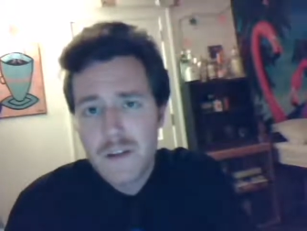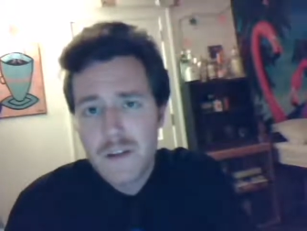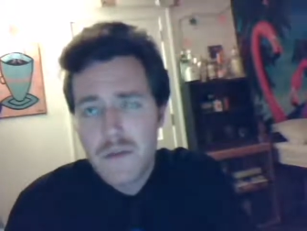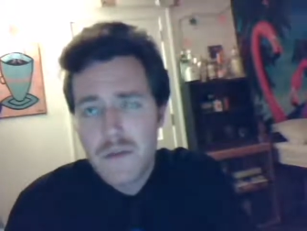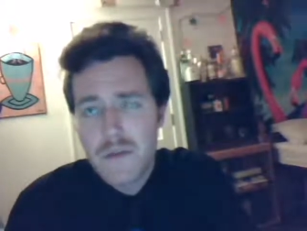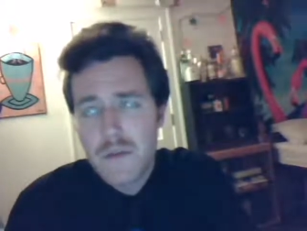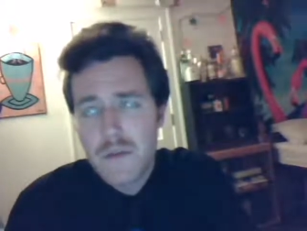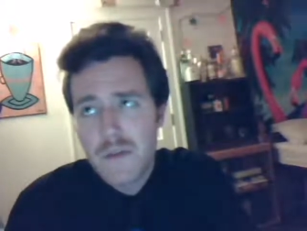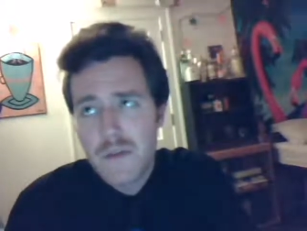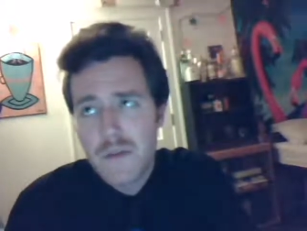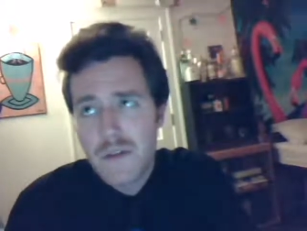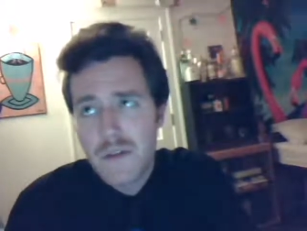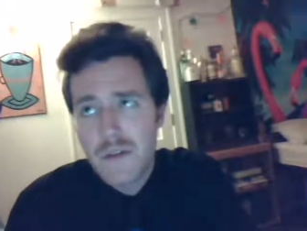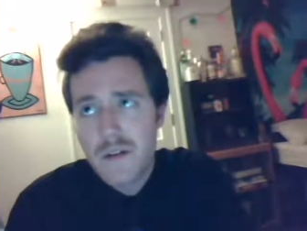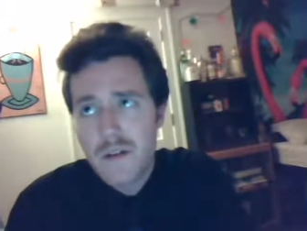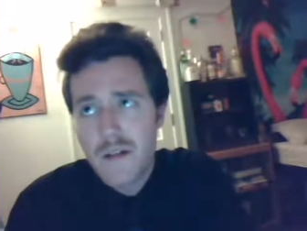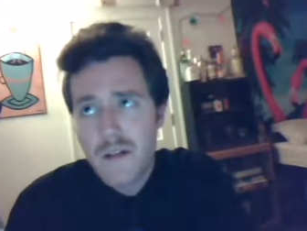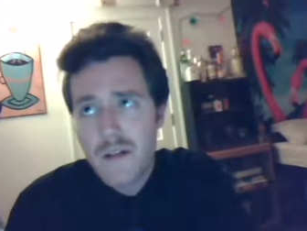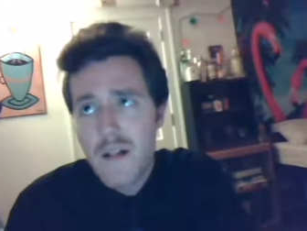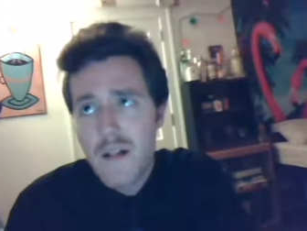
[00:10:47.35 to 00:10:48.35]
I remember the
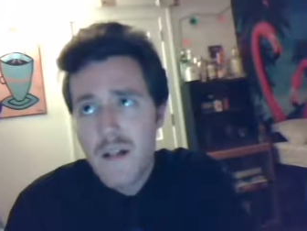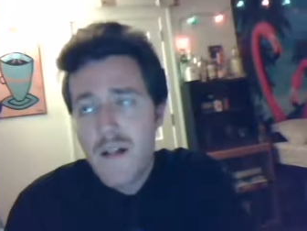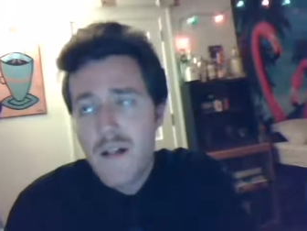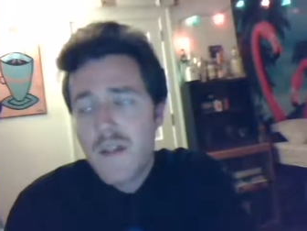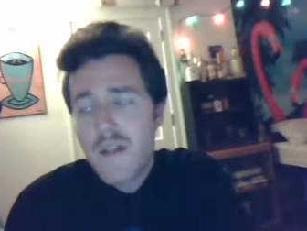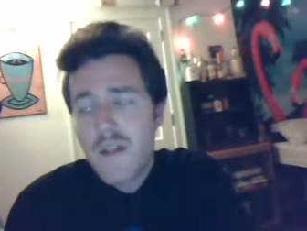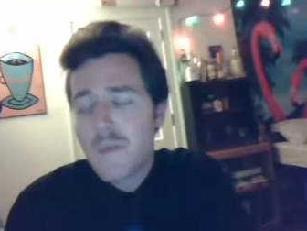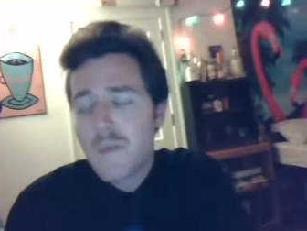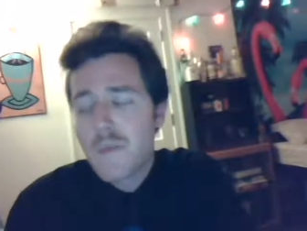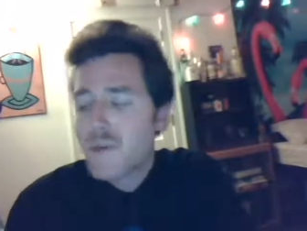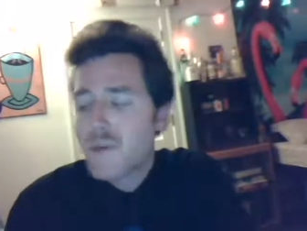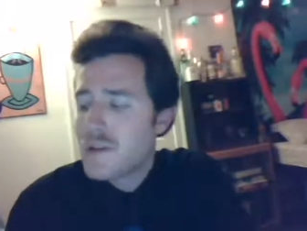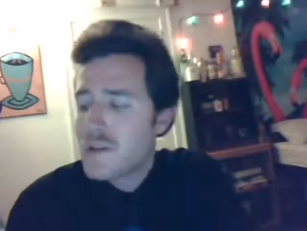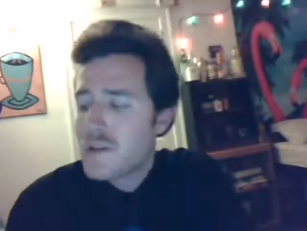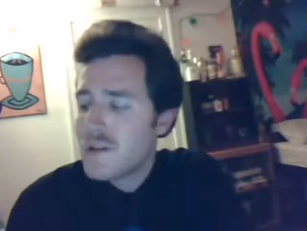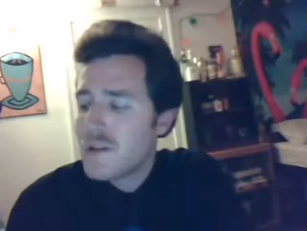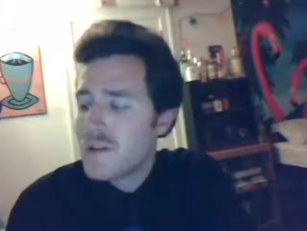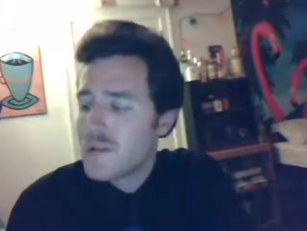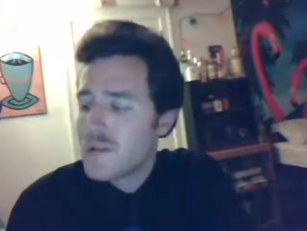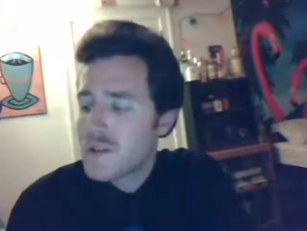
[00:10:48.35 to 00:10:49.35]

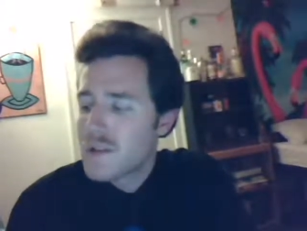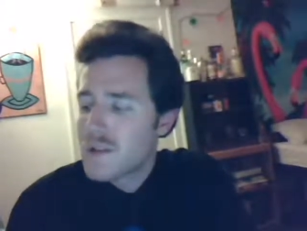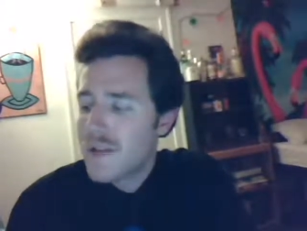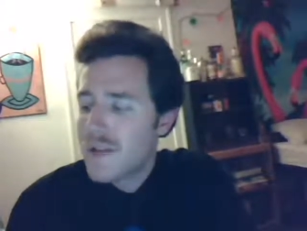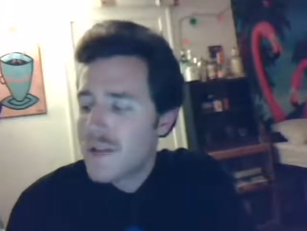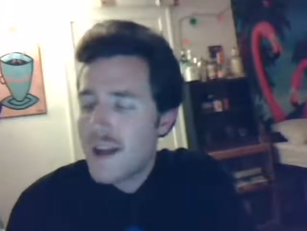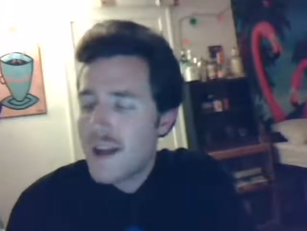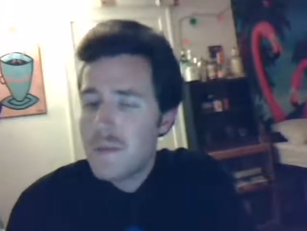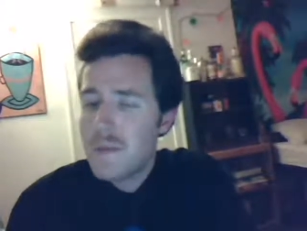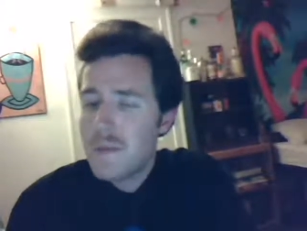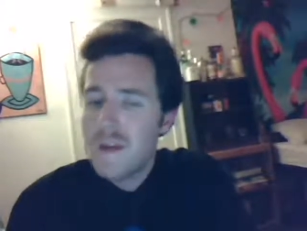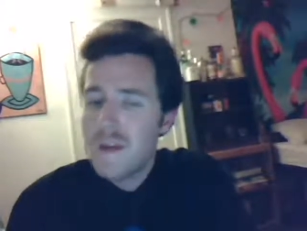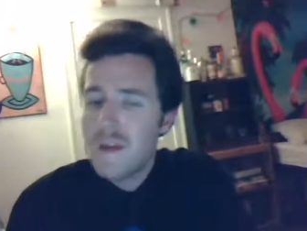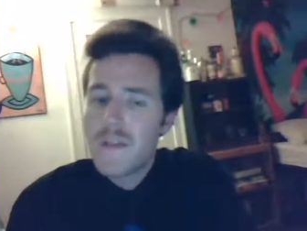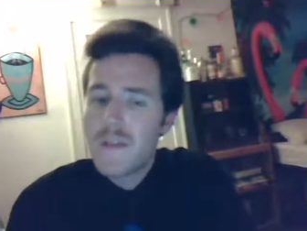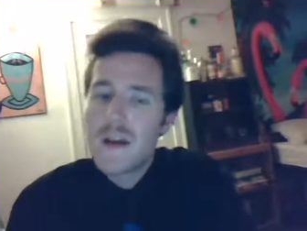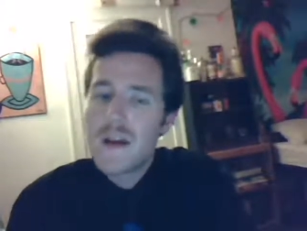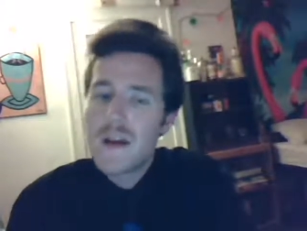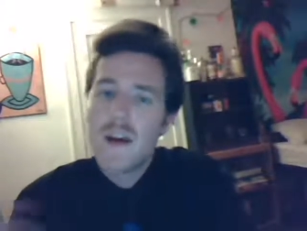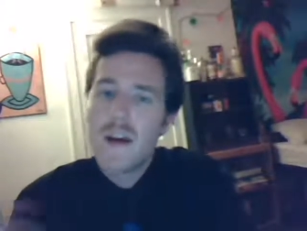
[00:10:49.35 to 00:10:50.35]
person who was training me
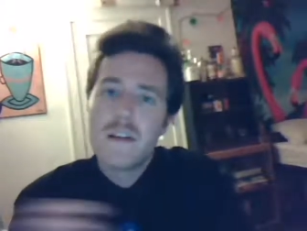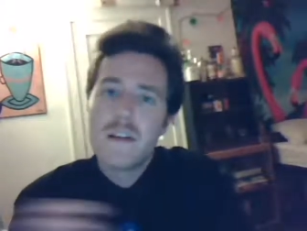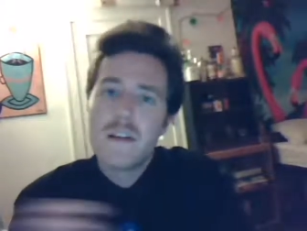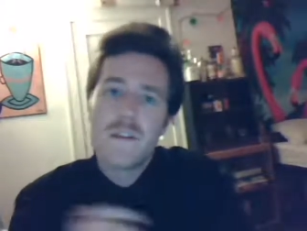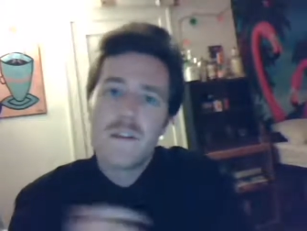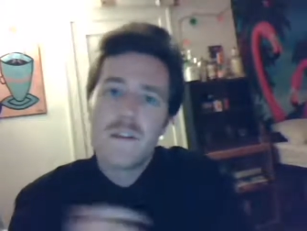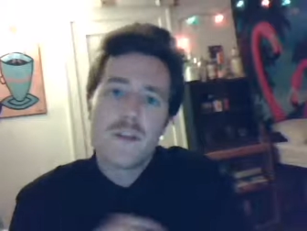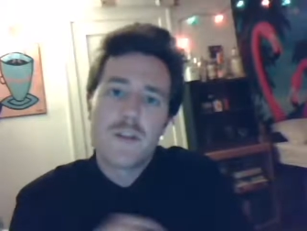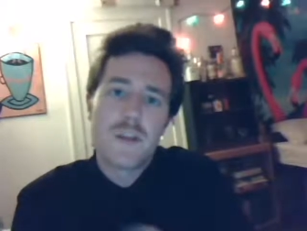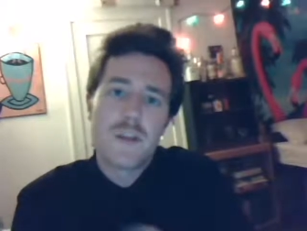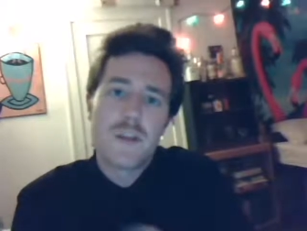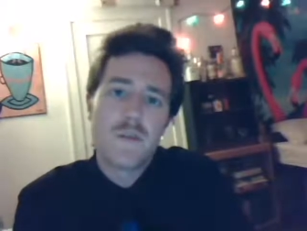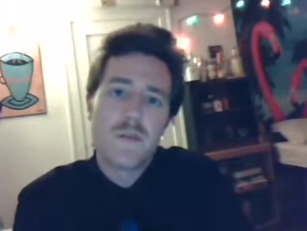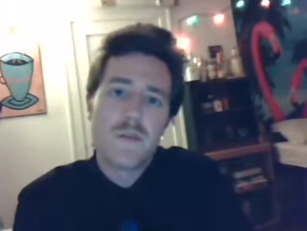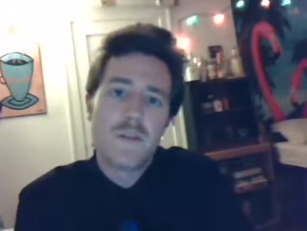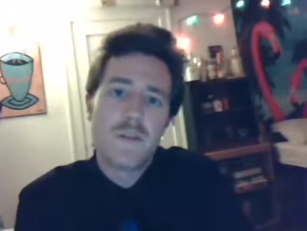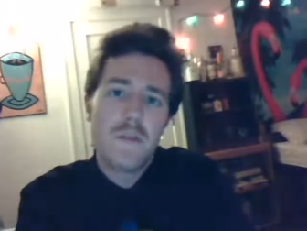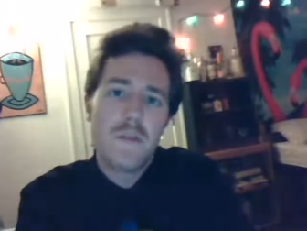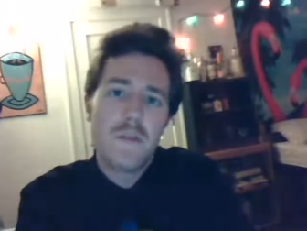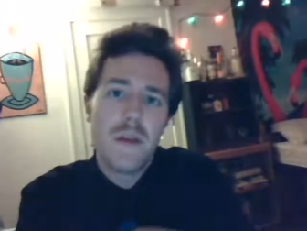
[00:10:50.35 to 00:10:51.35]
at the car dealership
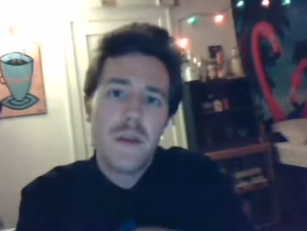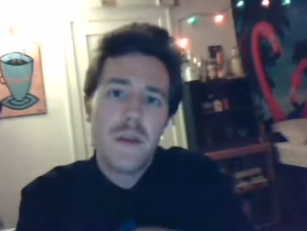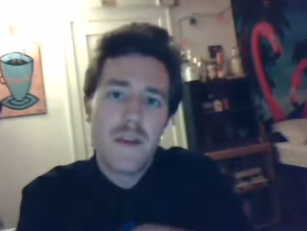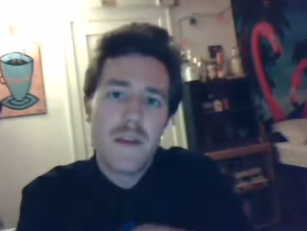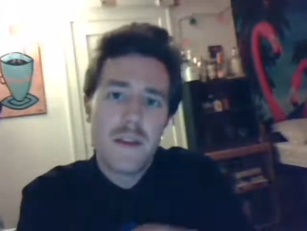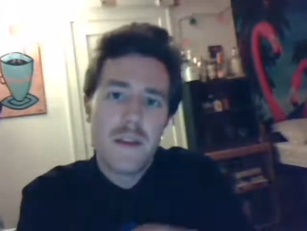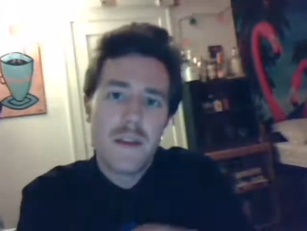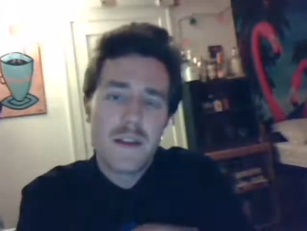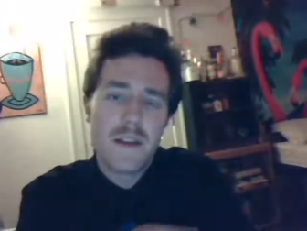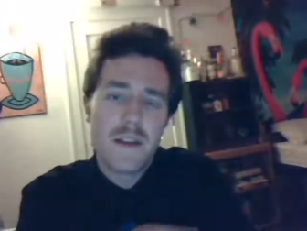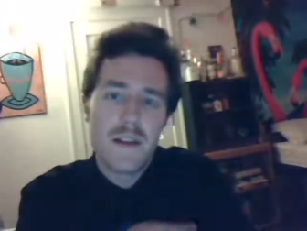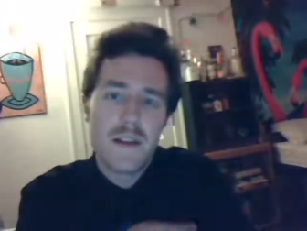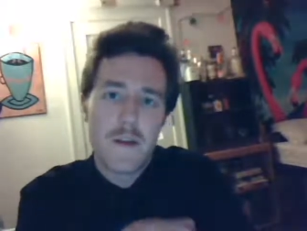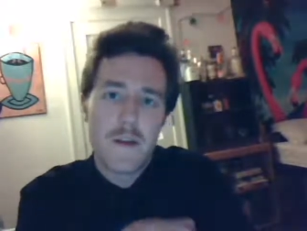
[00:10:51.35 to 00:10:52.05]
told me that